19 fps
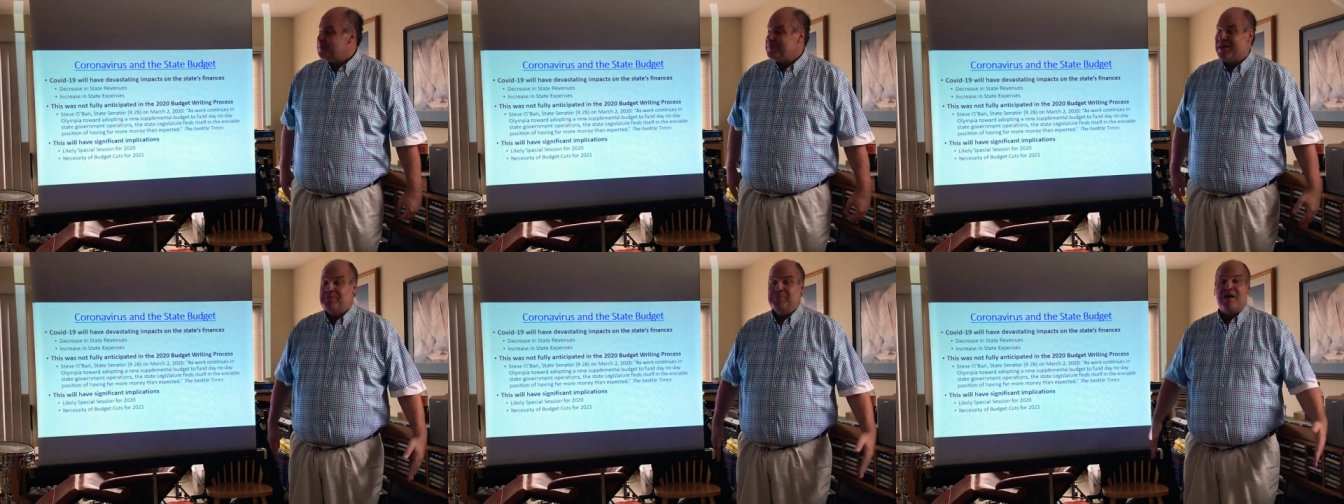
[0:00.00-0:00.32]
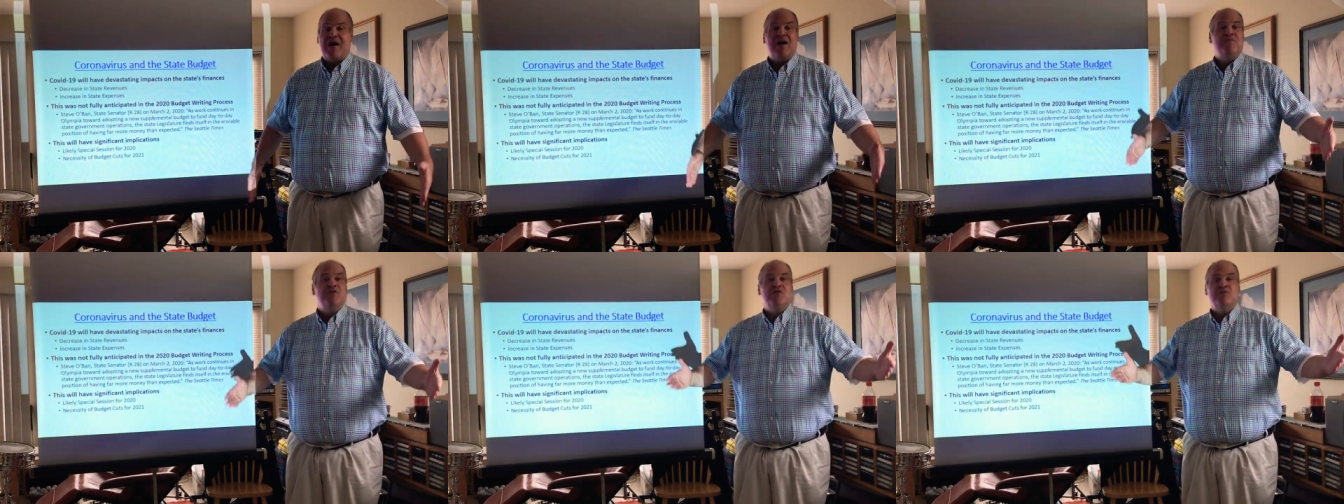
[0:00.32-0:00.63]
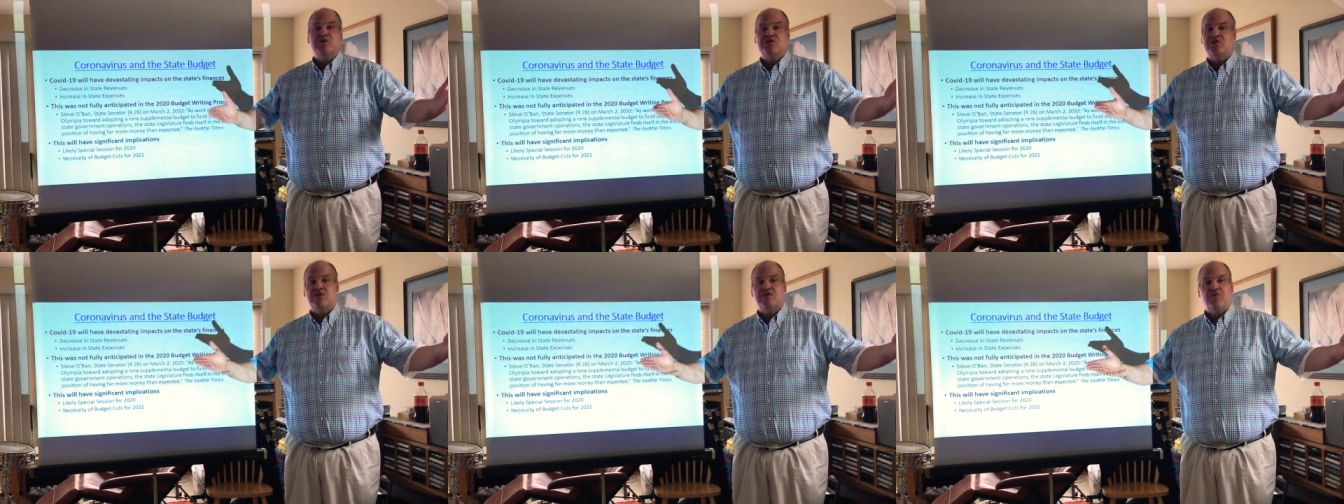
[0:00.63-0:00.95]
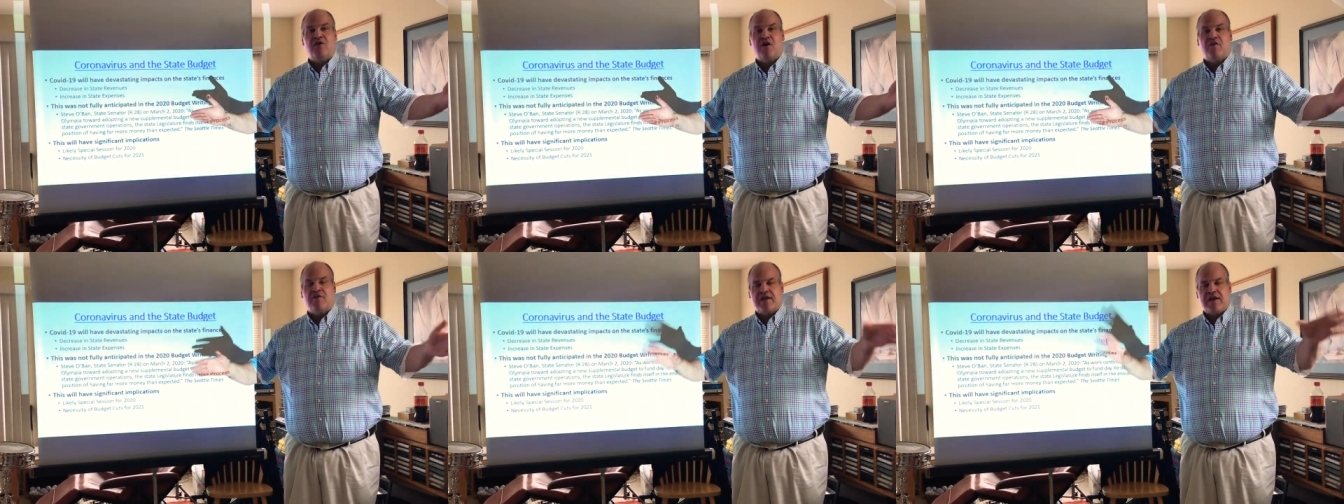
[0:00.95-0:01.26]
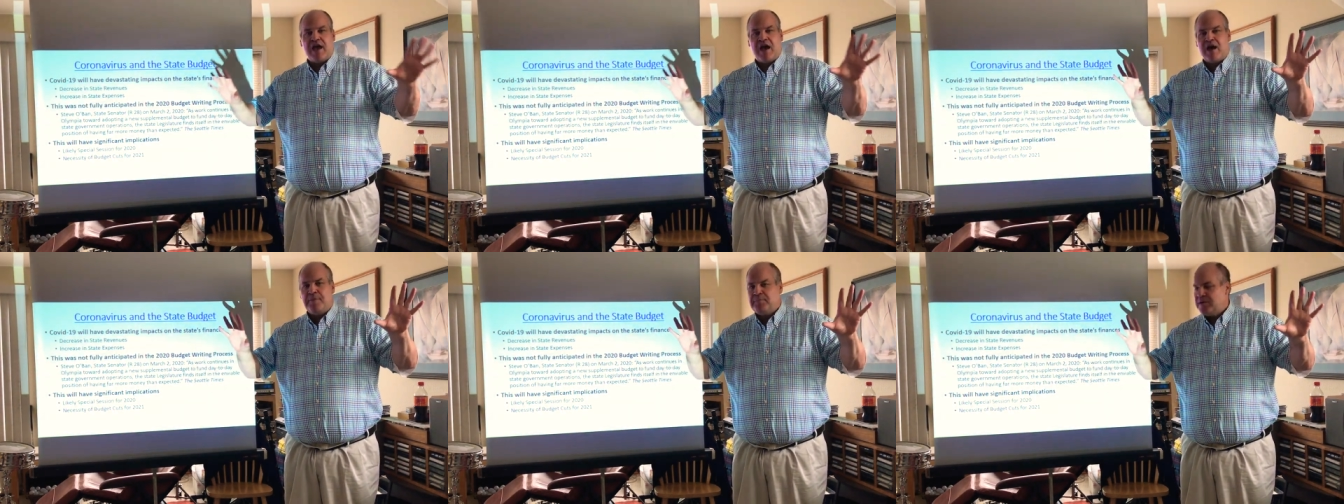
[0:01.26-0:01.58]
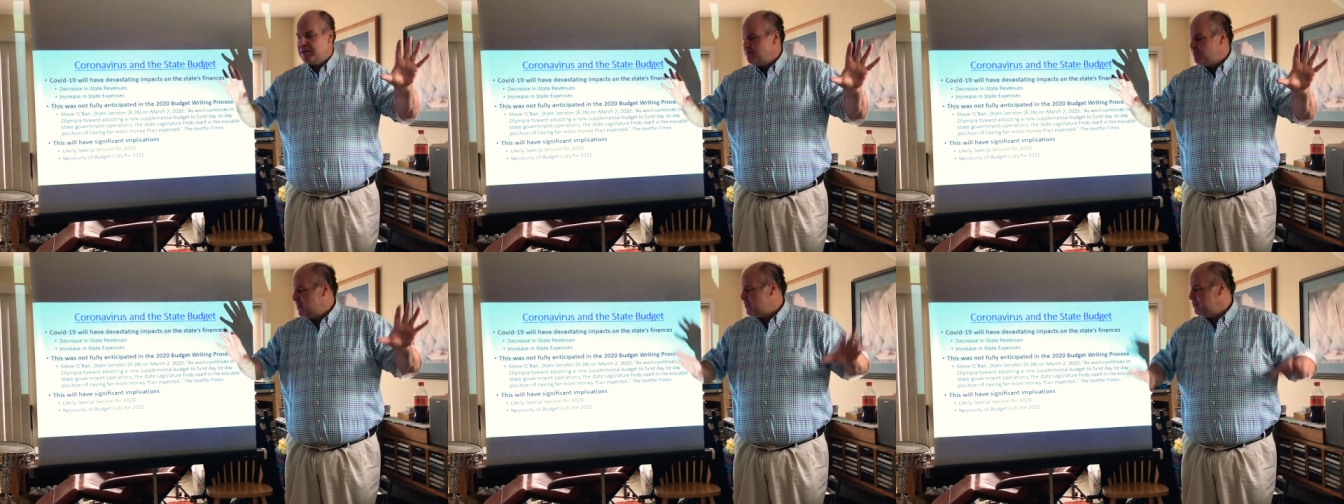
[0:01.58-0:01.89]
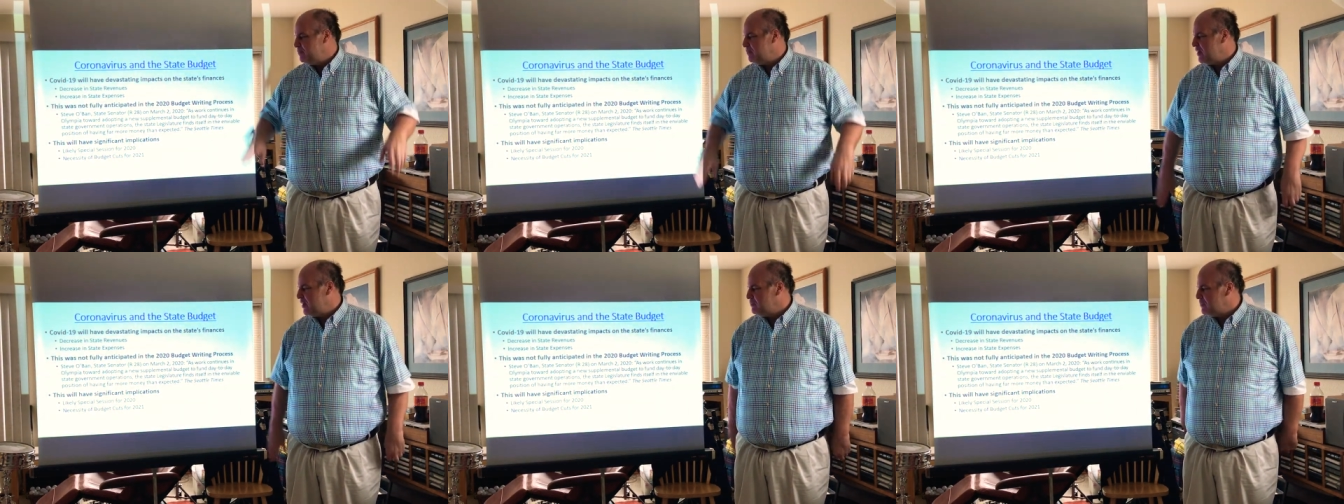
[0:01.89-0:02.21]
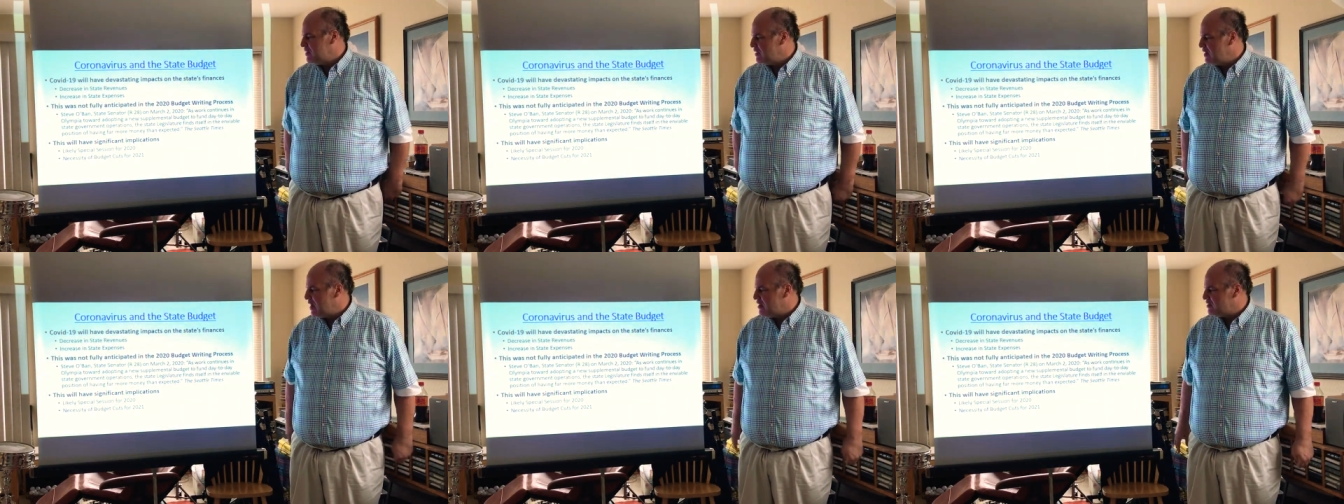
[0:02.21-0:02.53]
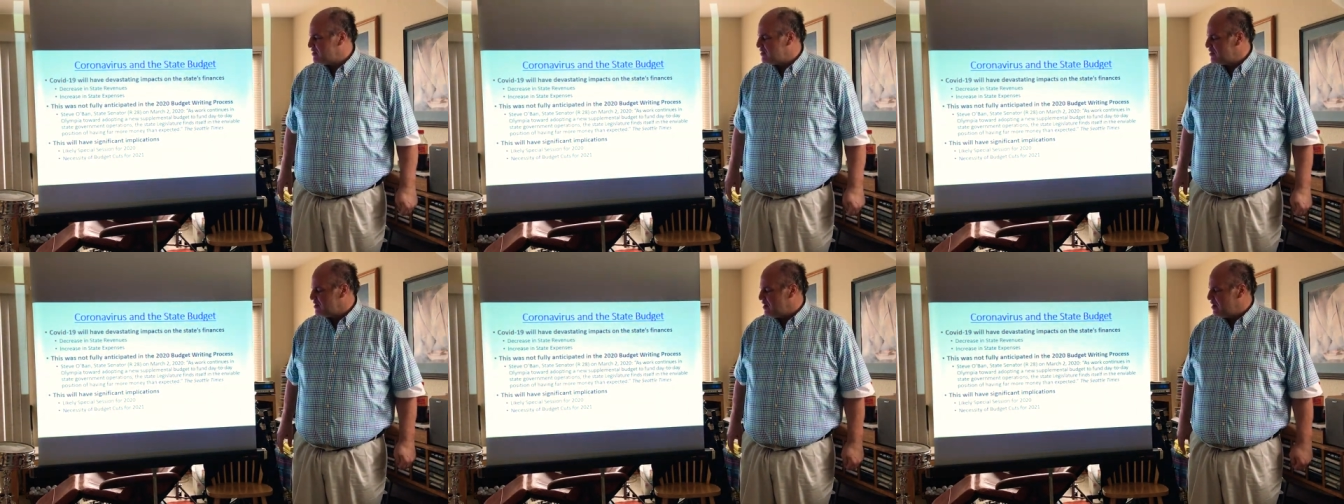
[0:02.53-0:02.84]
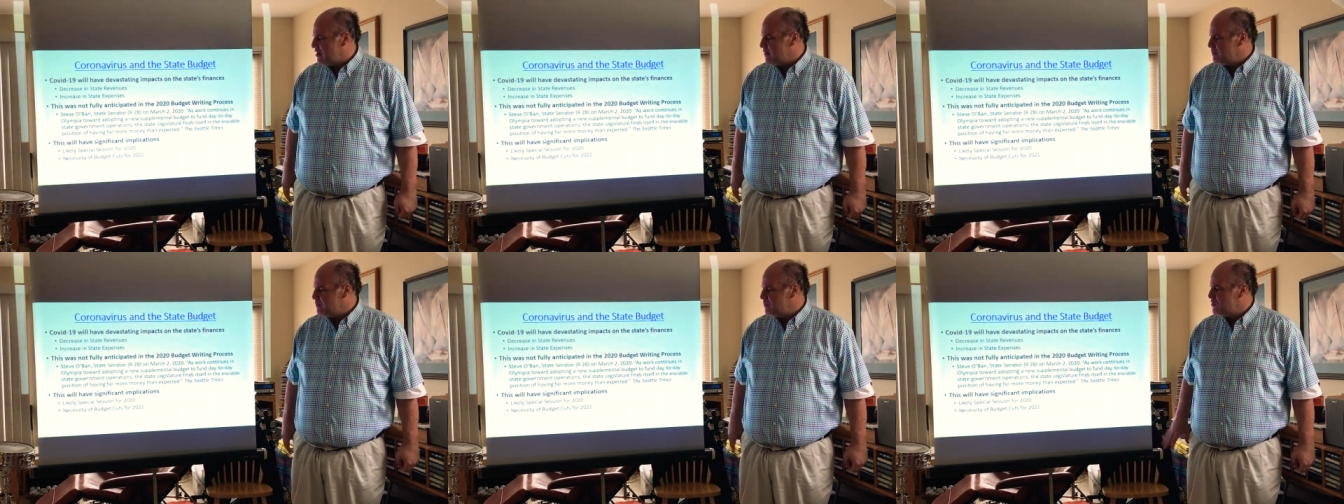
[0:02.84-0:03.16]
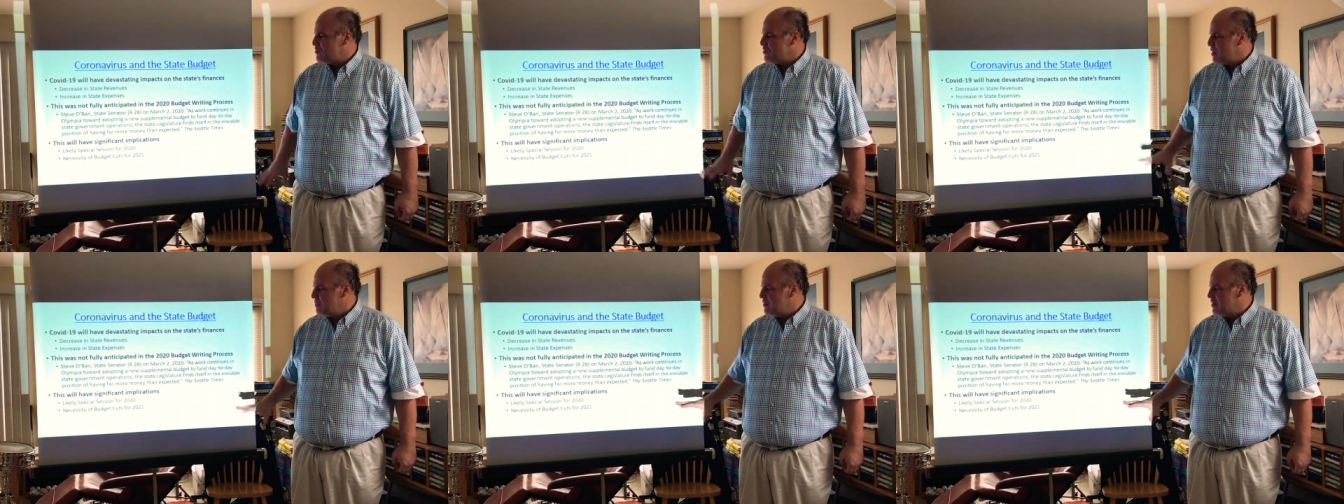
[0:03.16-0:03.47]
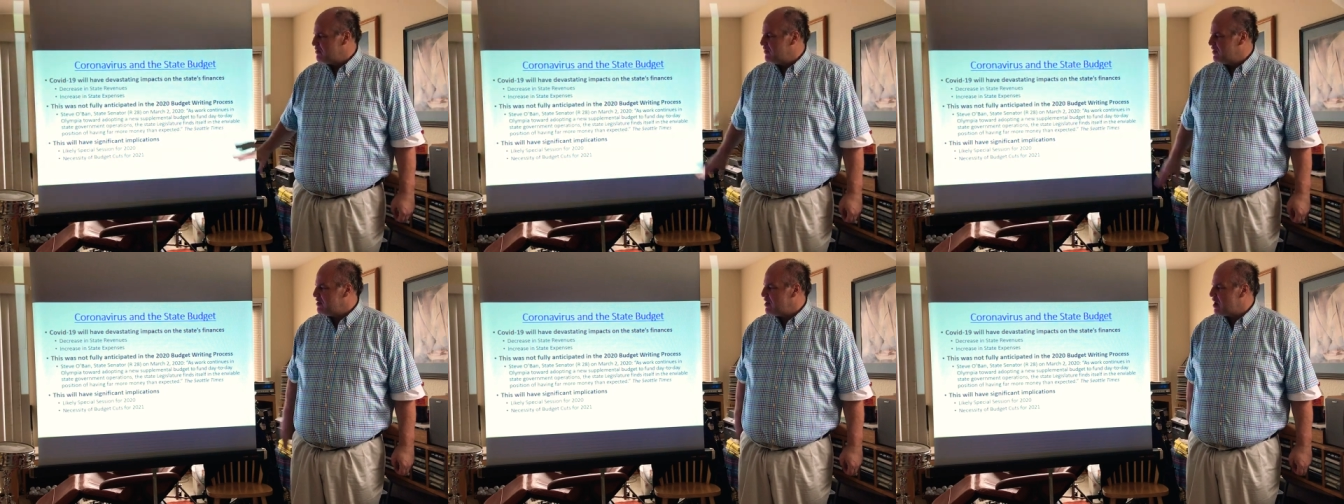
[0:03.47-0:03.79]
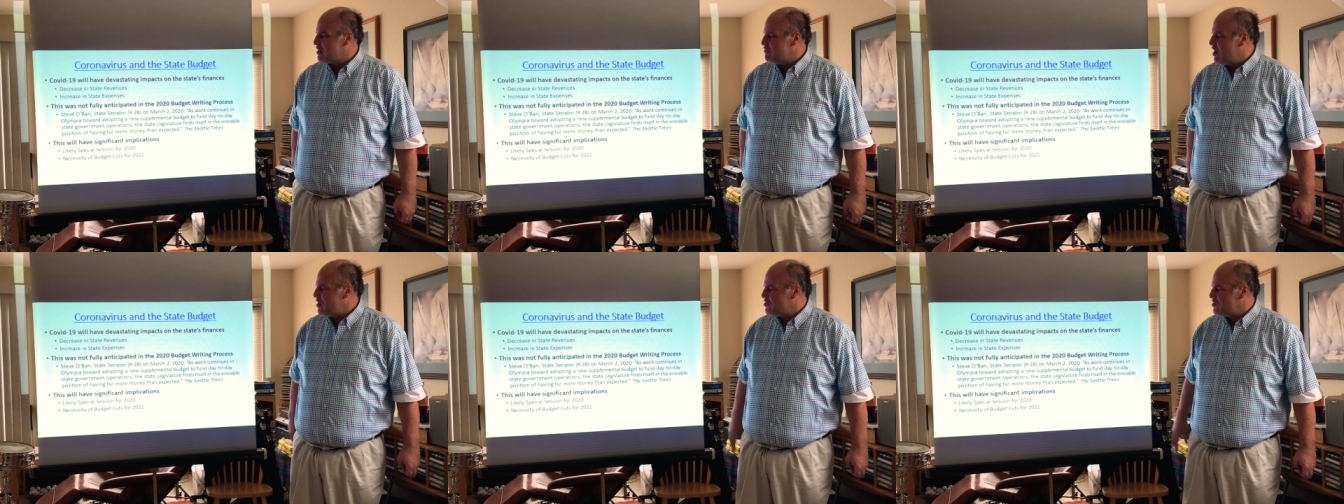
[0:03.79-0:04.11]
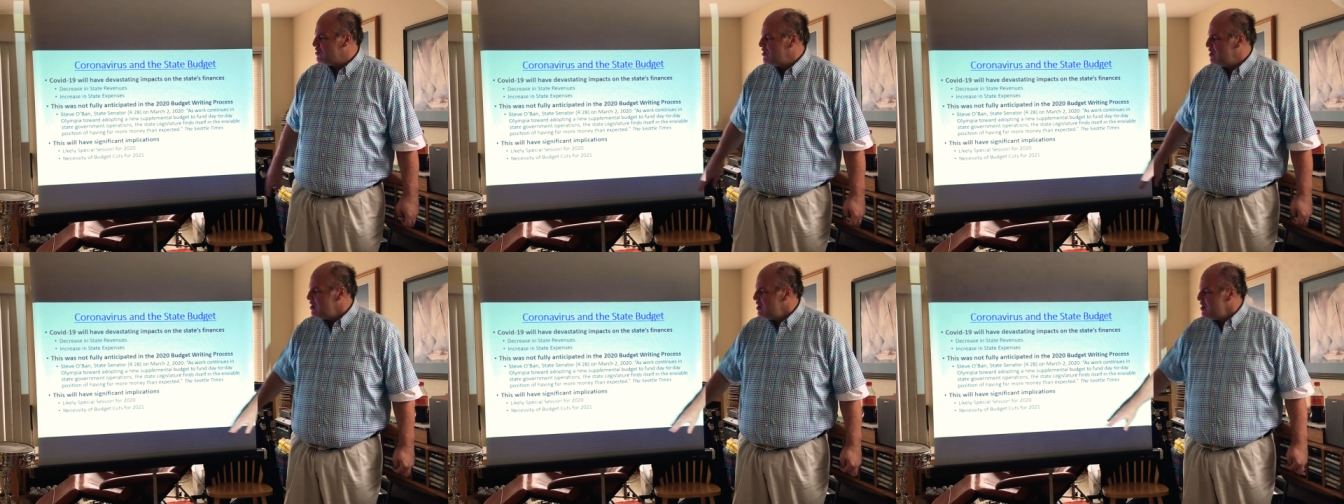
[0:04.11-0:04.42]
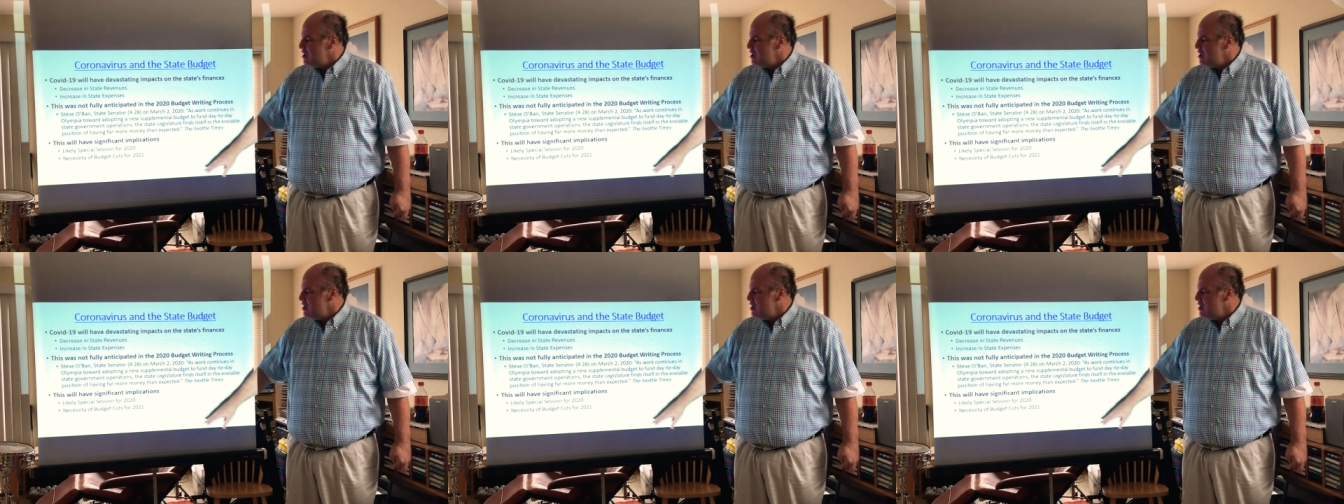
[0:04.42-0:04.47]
In my view, it should have already happened, but that's a bit of a digression.